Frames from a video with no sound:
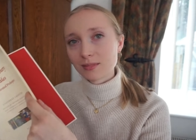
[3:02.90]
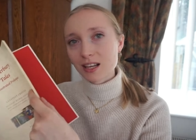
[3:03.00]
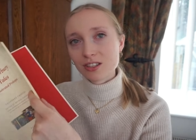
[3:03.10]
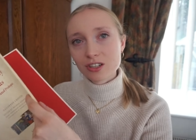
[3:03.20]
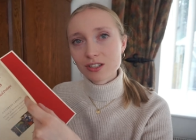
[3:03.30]

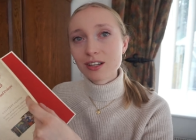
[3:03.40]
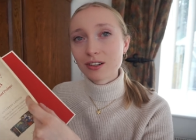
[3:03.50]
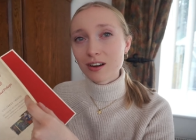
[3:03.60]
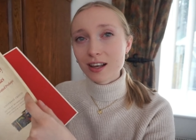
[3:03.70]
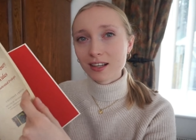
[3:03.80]
It's just in
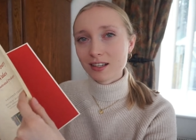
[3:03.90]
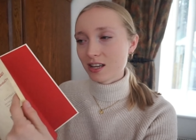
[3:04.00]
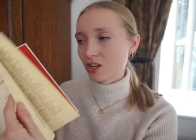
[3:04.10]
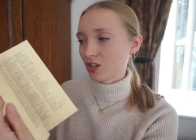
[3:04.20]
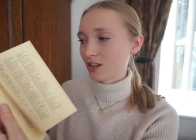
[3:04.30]
great
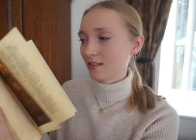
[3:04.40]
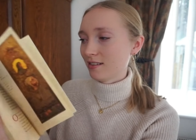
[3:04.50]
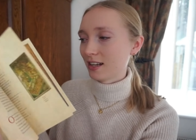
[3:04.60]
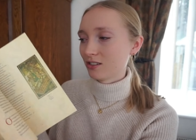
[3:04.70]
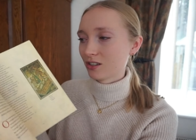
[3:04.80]
condition
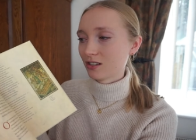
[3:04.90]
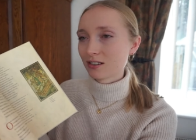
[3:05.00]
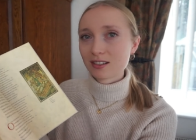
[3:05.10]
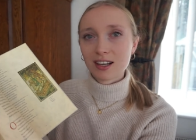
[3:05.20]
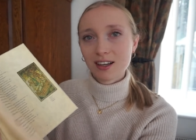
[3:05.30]
and just
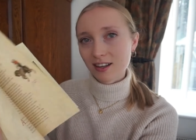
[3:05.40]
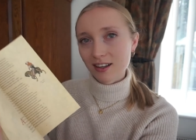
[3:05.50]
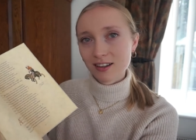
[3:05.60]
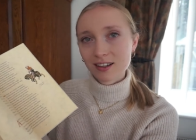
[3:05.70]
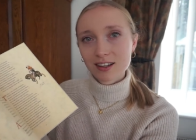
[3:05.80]
looks like
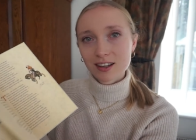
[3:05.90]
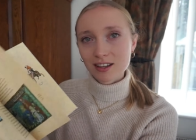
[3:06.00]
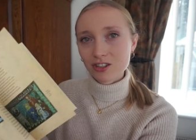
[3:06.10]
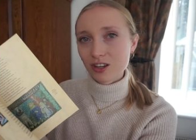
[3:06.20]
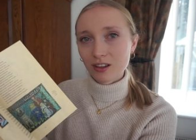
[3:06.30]
a
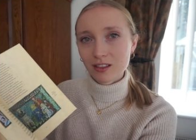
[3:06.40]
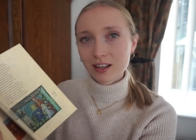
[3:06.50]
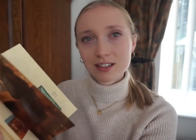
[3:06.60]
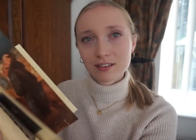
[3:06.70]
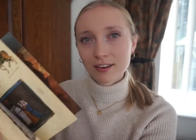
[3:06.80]
chill
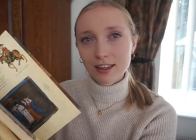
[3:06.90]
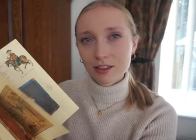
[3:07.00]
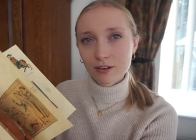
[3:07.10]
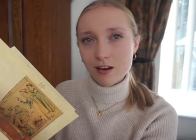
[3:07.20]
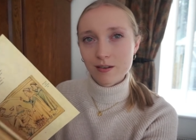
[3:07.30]
thing to flick
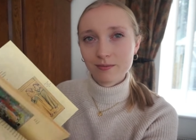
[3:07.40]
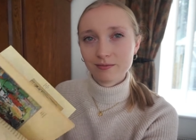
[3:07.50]
through.